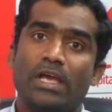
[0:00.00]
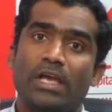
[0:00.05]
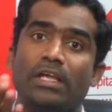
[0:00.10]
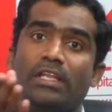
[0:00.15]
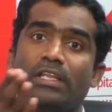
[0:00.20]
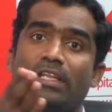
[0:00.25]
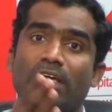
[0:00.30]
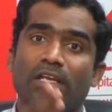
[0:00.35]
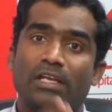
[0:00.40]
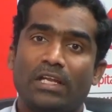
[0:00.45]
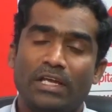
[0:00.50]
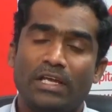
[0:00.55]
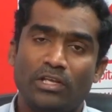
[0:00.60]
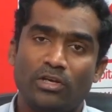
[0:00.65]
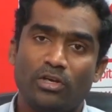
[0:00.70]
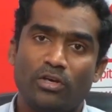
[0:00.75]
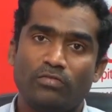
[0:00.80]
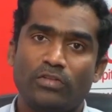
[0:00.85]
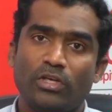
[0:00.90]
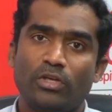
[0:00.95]
inner
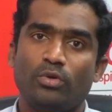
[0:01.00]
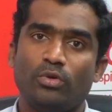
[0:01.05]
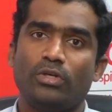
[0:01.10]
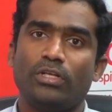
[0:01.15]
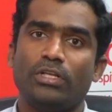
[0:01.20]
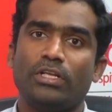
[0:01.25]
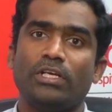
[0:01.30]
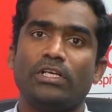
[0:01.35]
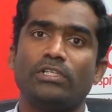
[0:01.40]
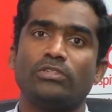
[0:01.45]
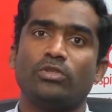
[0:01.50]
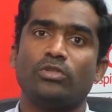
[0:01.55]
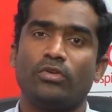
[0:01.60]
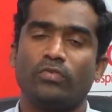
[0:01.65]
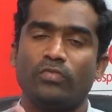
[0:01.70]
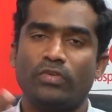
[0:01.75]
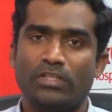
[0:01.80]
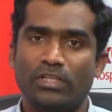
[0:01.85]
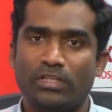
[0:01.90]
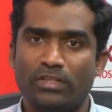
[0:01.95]
lining of the uterus or
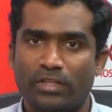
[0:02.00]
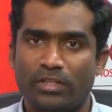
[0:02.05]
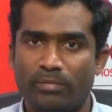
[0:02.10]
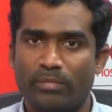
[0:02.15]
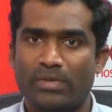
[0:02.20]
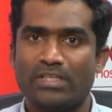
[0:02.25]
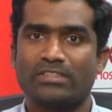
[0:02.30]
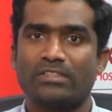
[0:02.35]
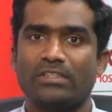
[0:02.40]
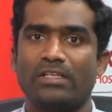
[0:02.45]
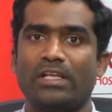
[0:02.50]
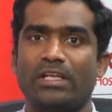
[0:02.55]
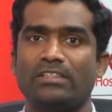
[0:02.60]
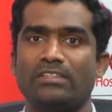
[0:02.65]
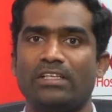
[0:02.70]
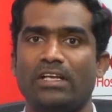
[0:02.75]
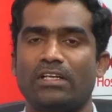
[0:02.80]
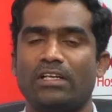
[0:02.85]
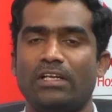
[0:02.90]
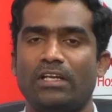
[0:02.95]
within the muscle
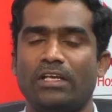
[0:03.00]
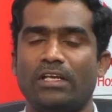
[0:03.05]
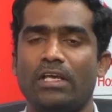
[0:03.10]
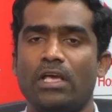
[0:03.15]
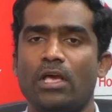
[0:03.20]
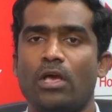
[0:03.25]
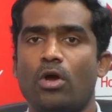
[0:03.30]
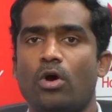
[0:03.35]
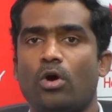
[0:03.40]
exactly,